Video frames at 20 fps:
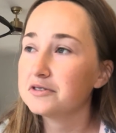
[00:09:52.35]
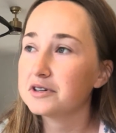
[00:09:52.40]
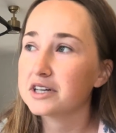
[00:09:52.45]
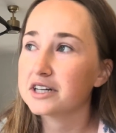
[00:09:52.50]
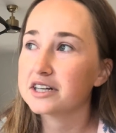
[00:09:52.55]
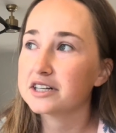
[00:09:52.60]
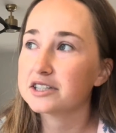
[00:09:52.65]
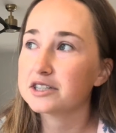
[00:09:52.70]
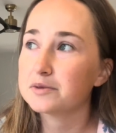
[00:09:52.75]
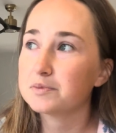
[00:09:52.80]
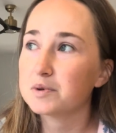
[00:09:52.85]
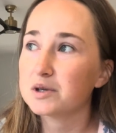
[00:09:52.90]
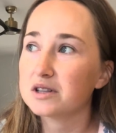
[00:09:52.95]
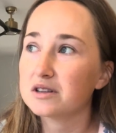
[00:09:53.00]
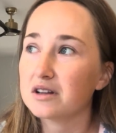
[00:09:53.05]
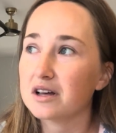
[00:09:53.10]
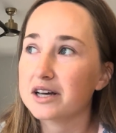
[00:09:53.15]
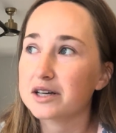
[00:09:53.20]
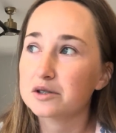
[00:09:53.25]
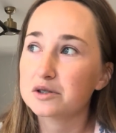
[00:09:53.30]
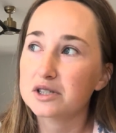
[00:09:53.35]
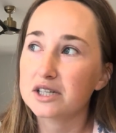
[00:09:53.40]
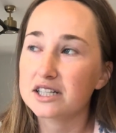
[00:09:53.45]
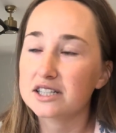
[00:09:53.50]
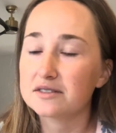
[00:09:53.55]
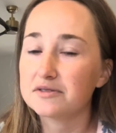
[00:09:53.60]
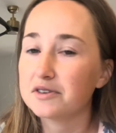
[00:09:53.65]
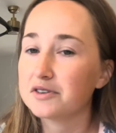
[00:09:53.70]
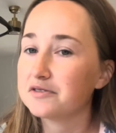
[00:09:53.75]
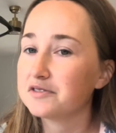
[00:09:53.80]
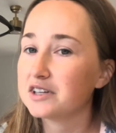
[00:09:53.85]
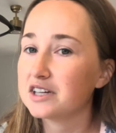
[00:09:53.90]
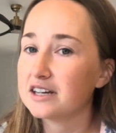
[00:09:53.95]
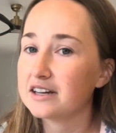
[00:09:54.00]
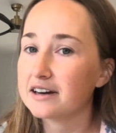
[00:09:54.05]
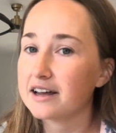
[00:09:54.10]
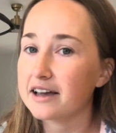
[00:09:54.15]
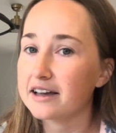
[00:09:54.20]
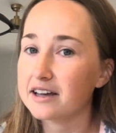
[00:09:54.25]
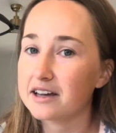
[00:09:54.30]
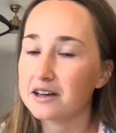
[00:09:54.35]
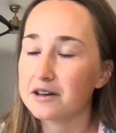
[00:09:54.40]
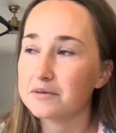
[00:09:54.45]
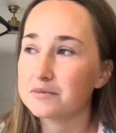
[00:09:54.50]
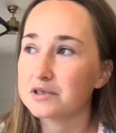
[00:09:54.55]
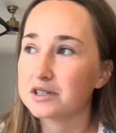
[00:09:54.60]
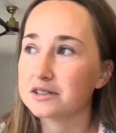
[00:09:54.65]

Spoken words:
and it's been like 6:15 a.m.